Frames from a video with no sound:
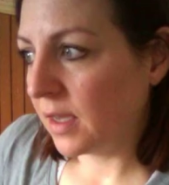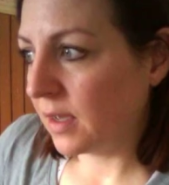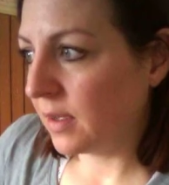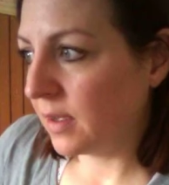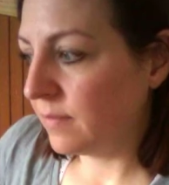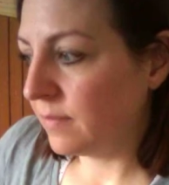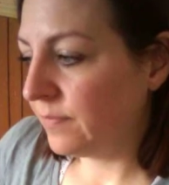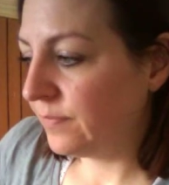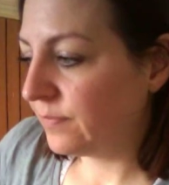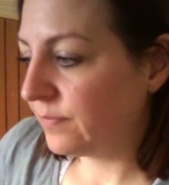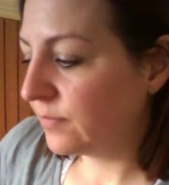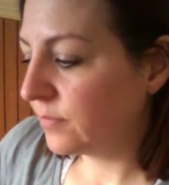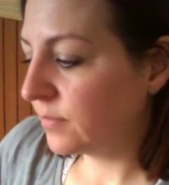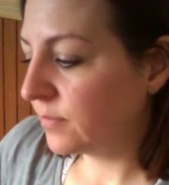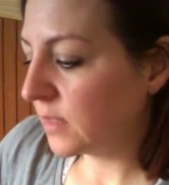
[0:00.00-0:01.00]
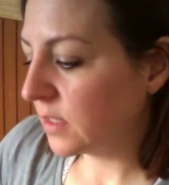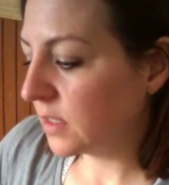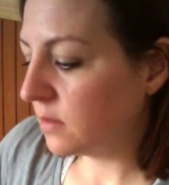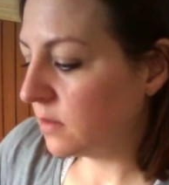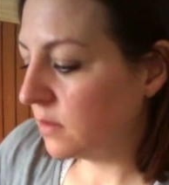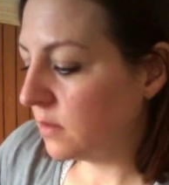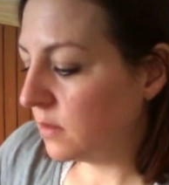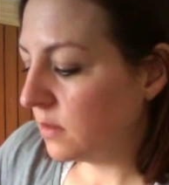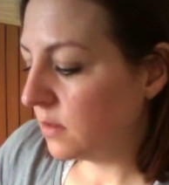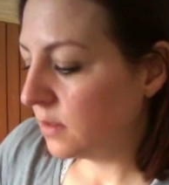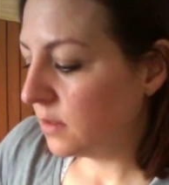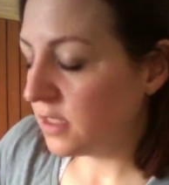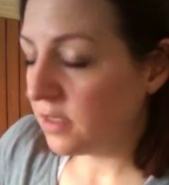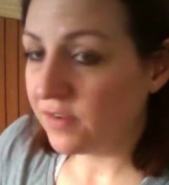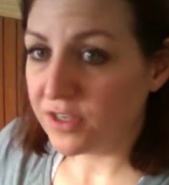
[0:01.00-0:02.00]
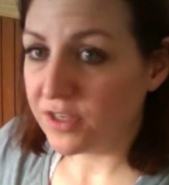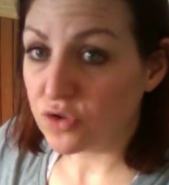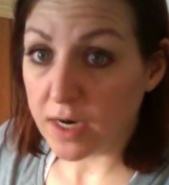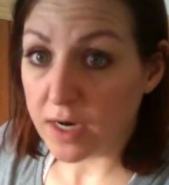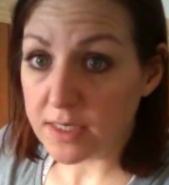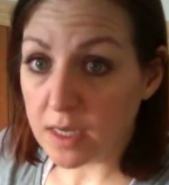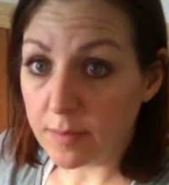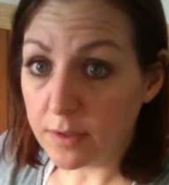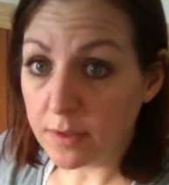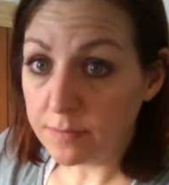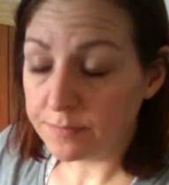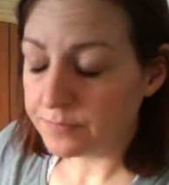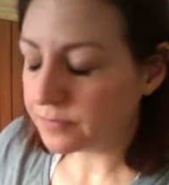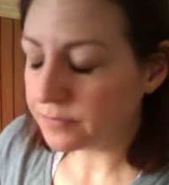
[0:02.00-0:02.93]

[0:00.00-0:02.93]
a TV tray table.